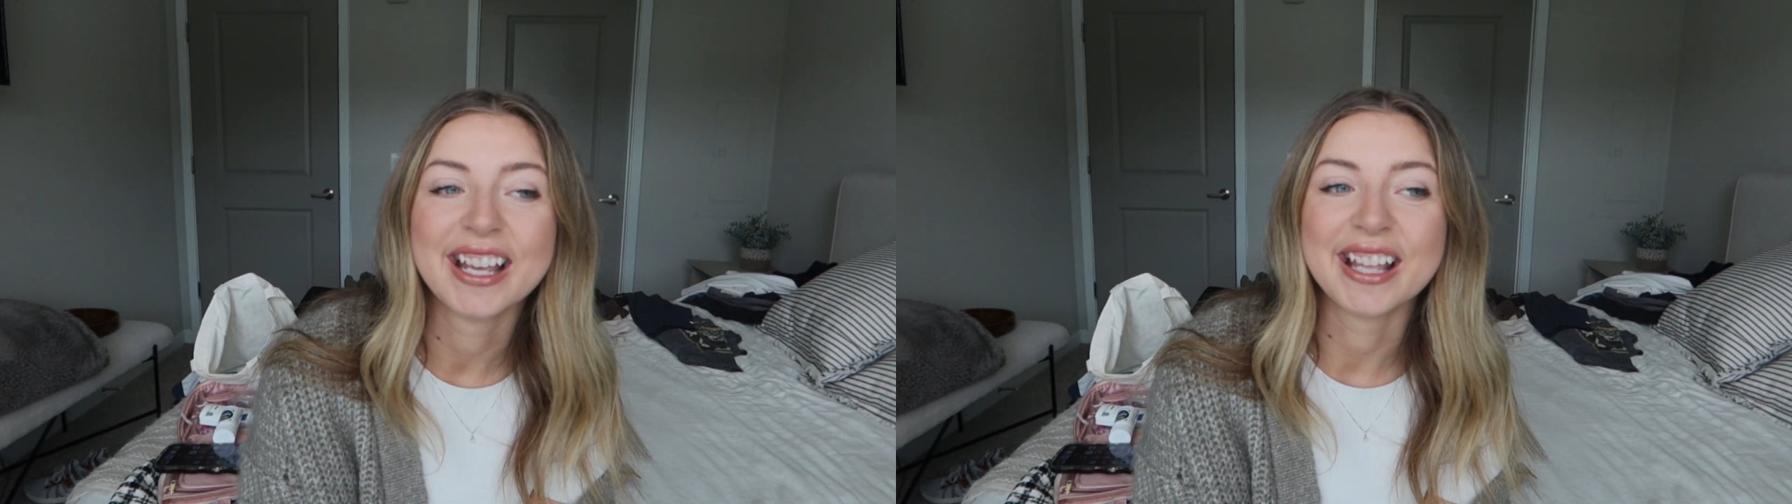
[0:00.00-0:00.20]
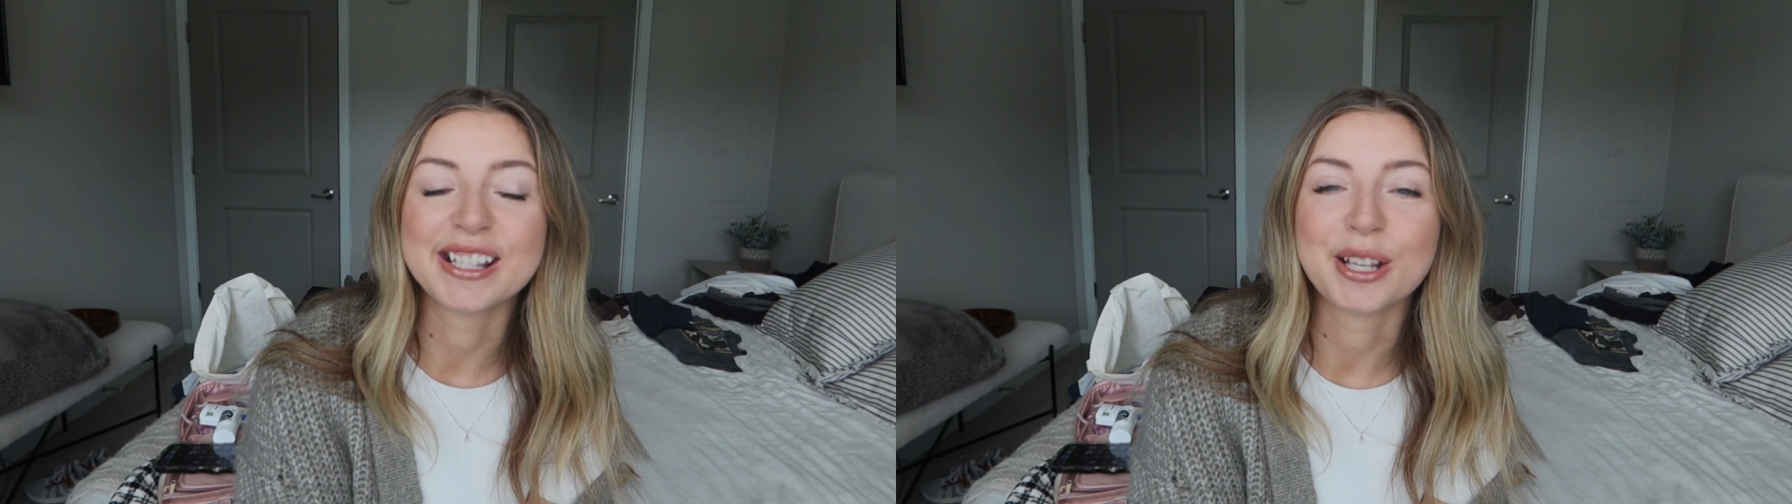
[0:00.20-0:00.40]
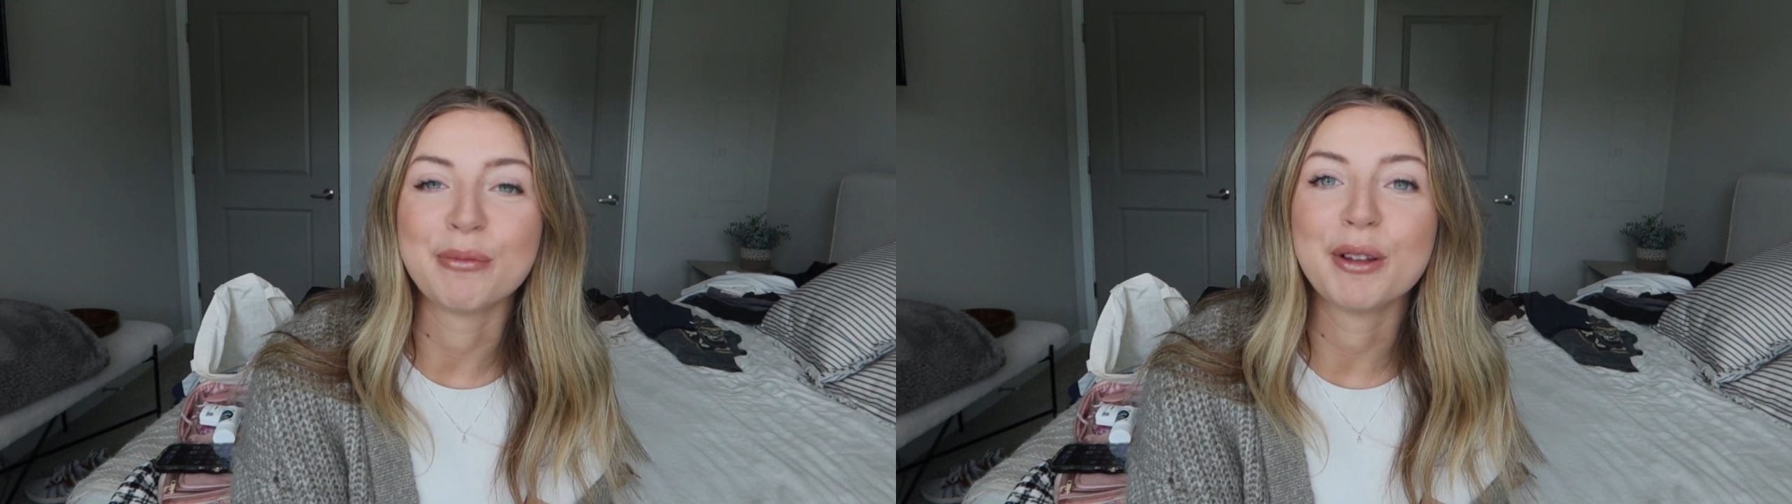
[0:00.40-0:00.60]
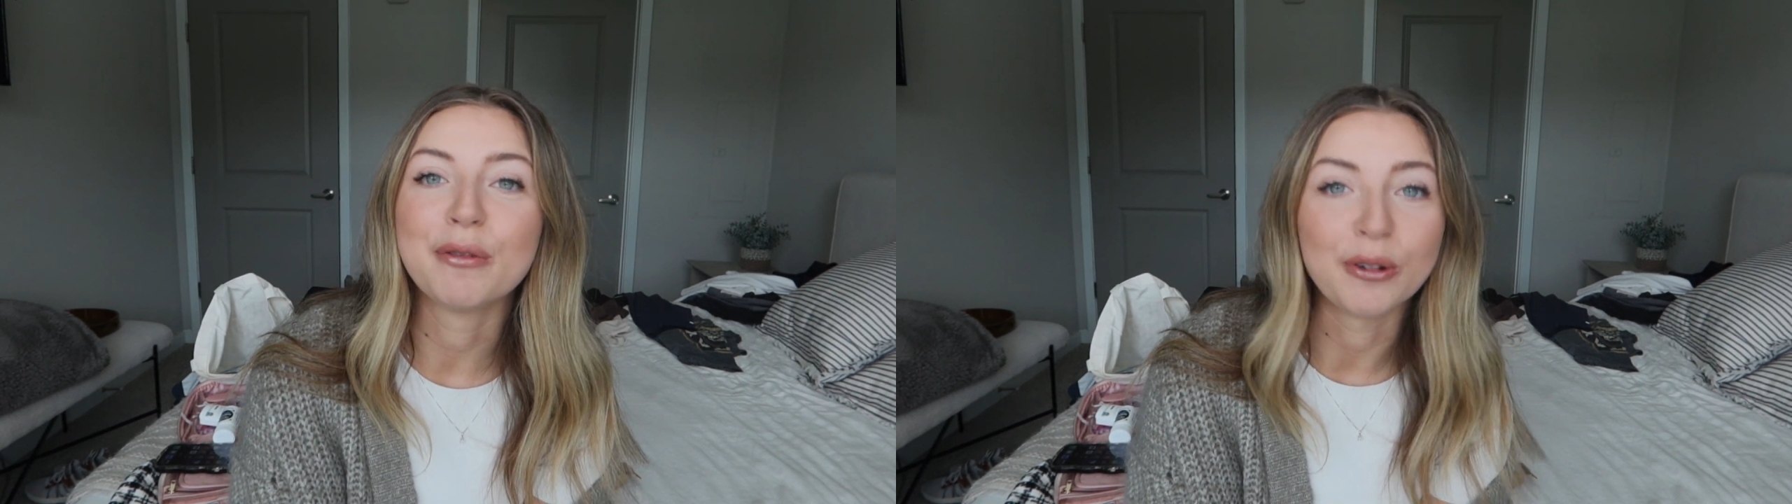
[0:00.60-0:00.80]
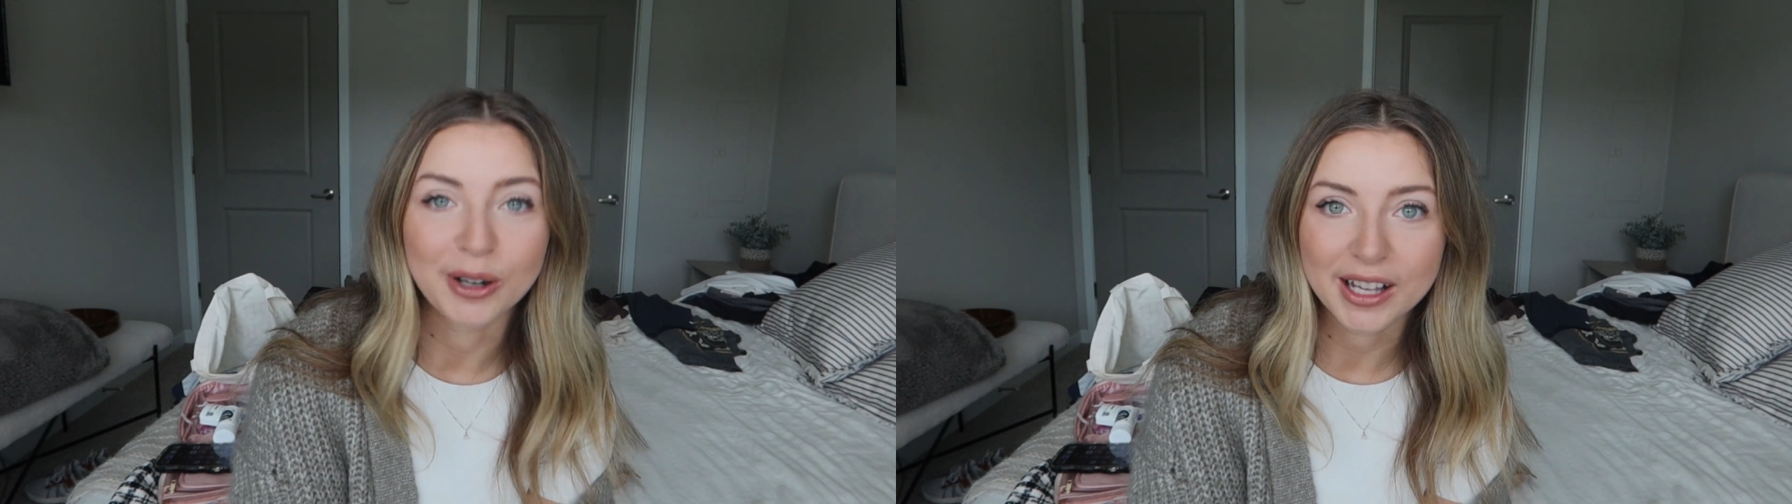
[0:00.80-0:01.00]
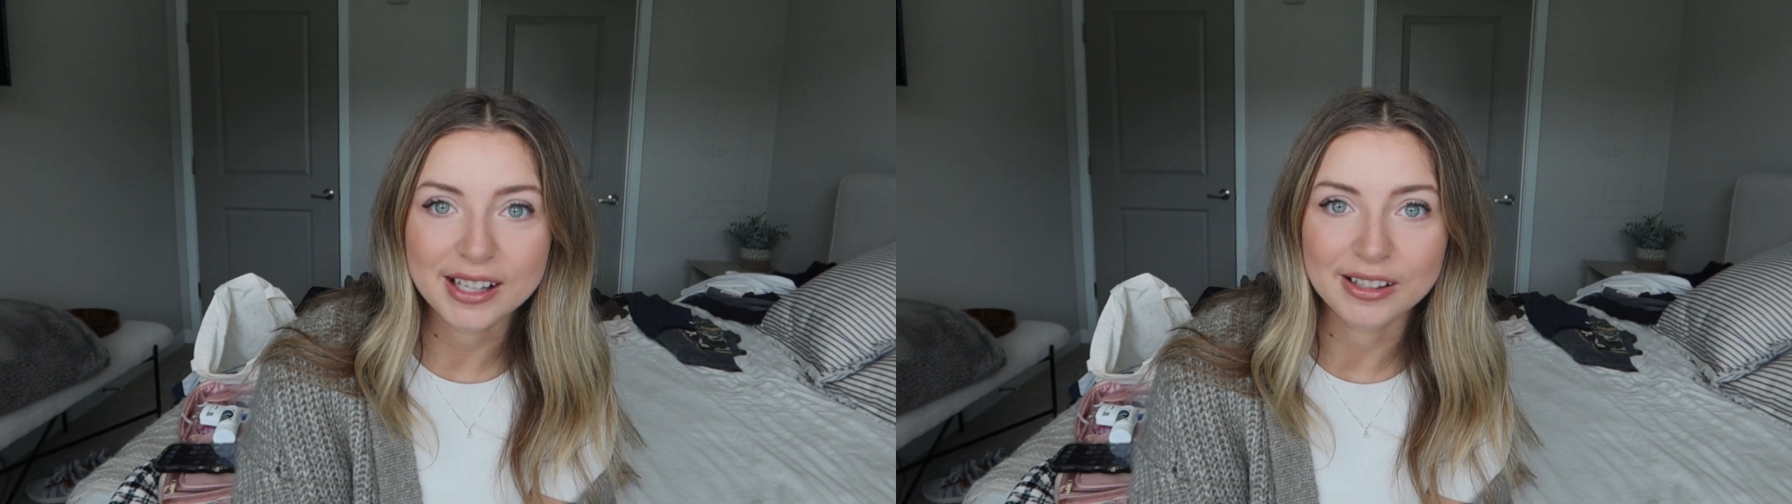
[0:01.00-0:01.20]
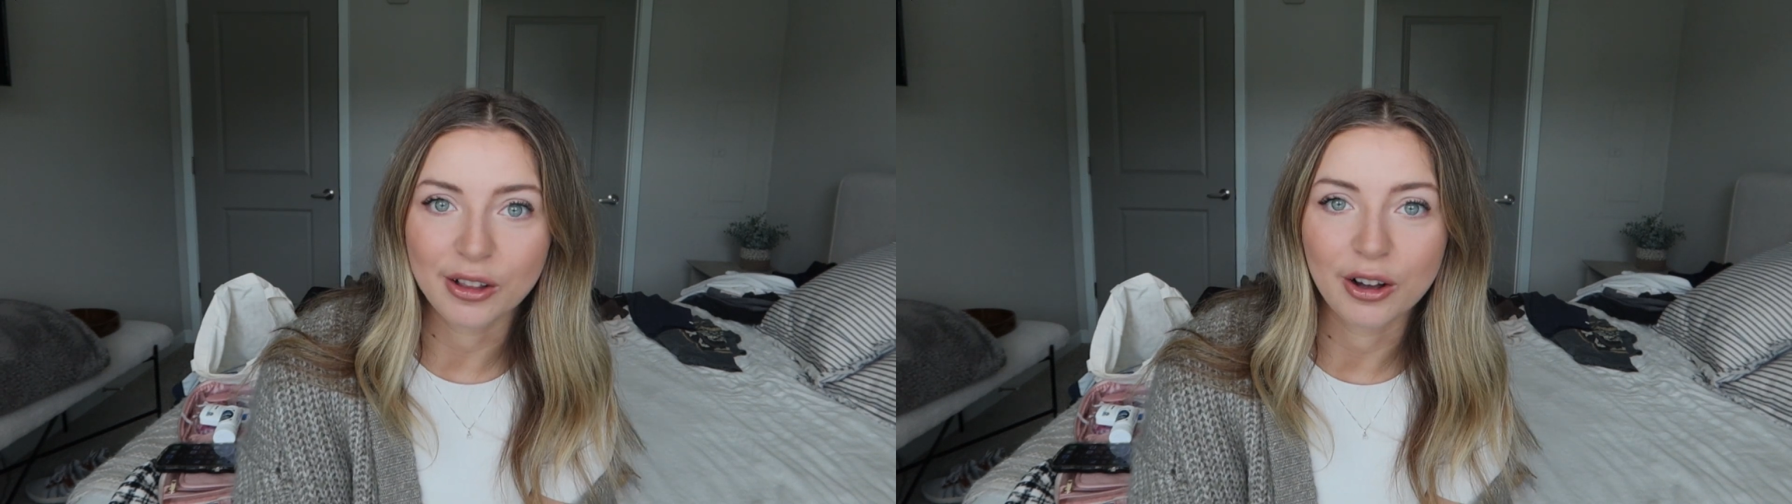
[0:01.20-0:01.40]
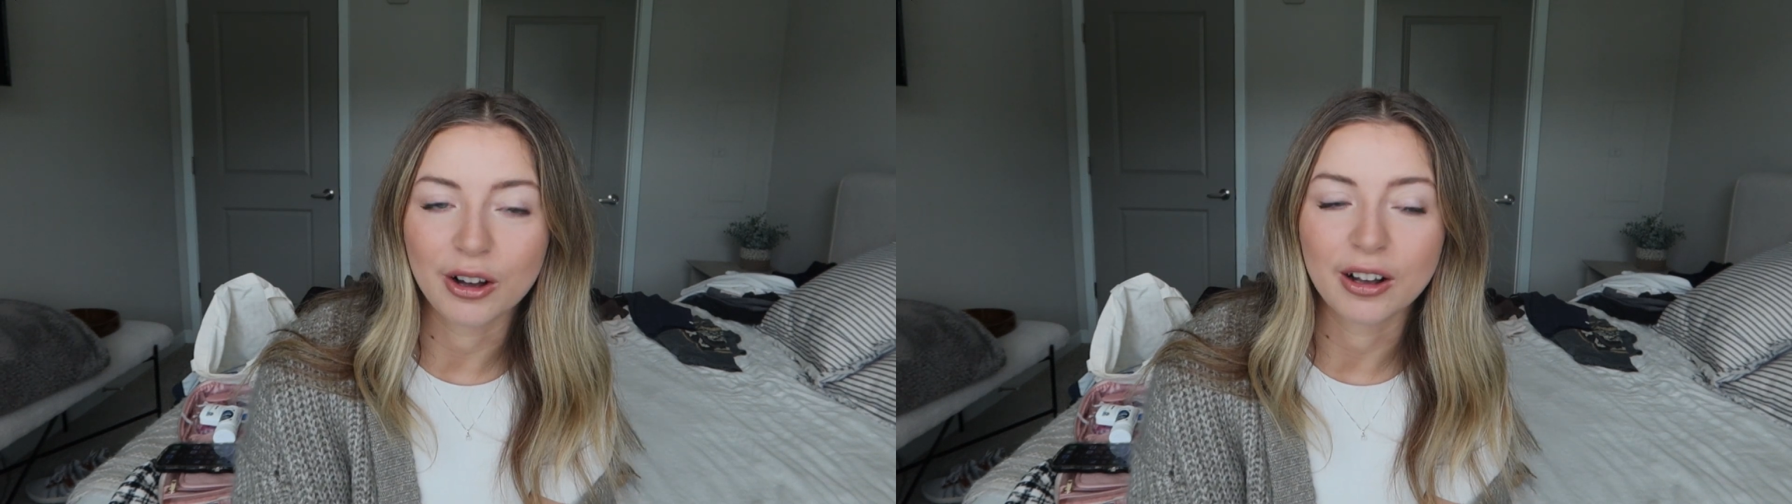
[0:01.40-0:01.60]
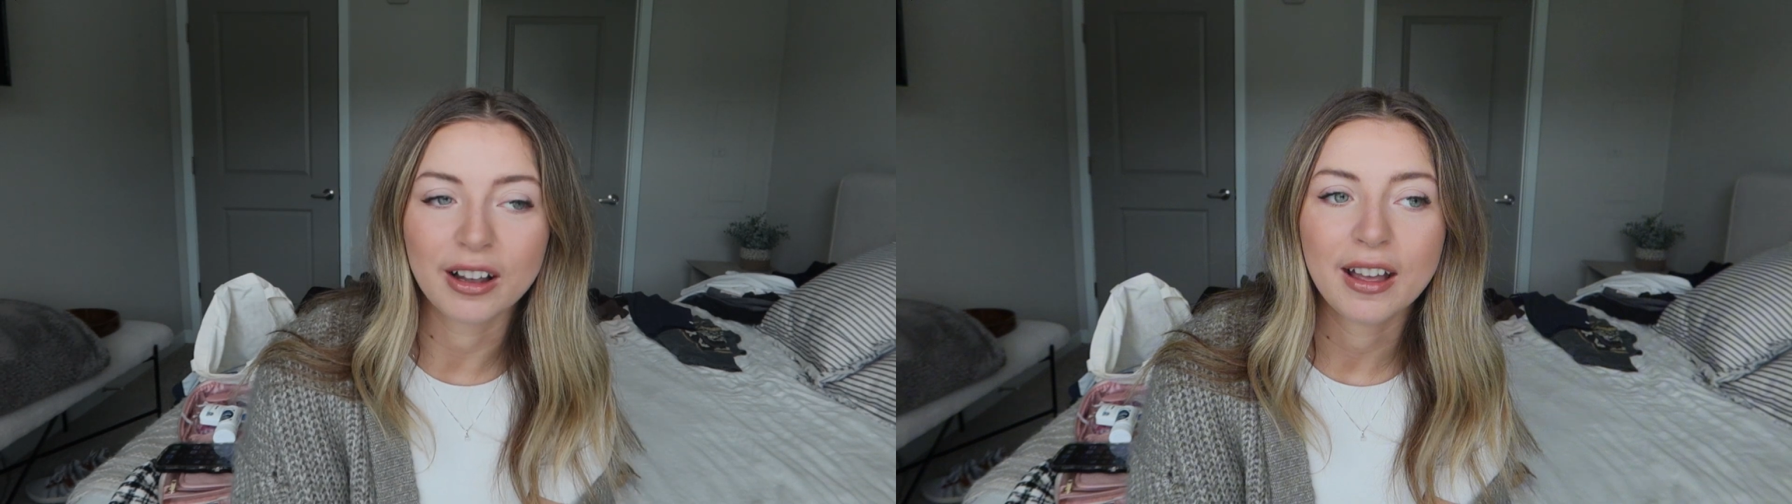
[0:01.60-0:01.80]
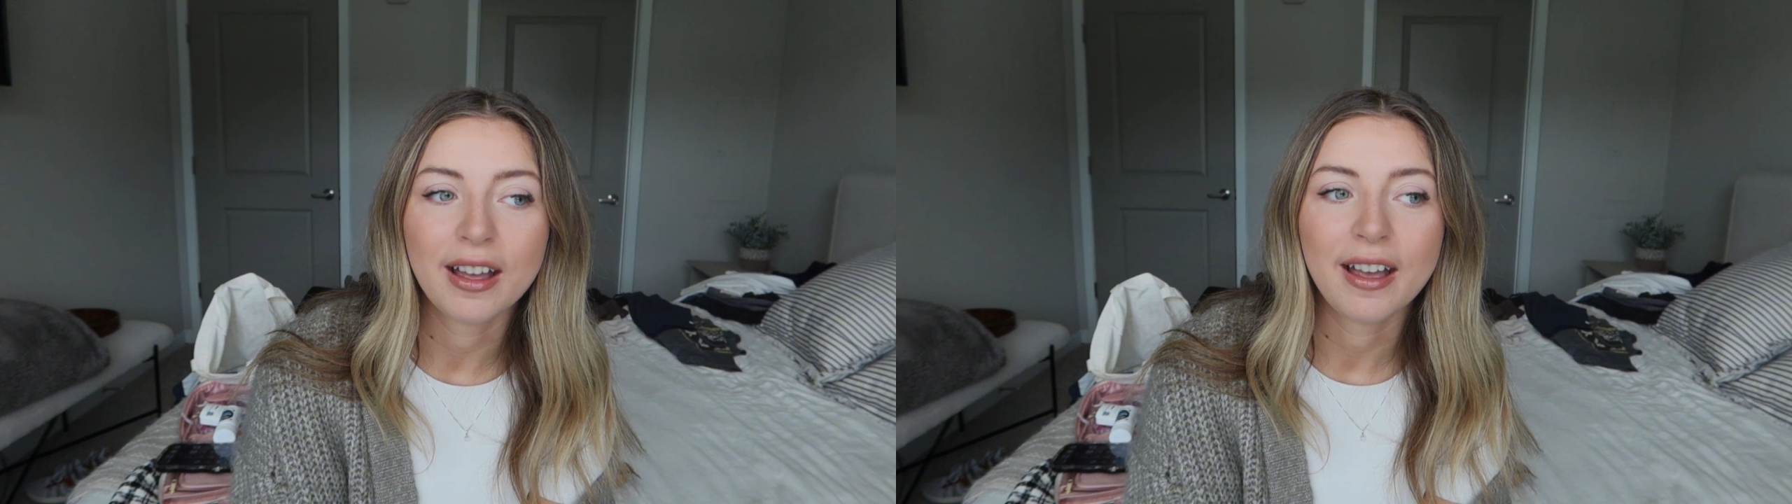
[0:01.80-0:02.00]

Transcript: It's going to be 4 days long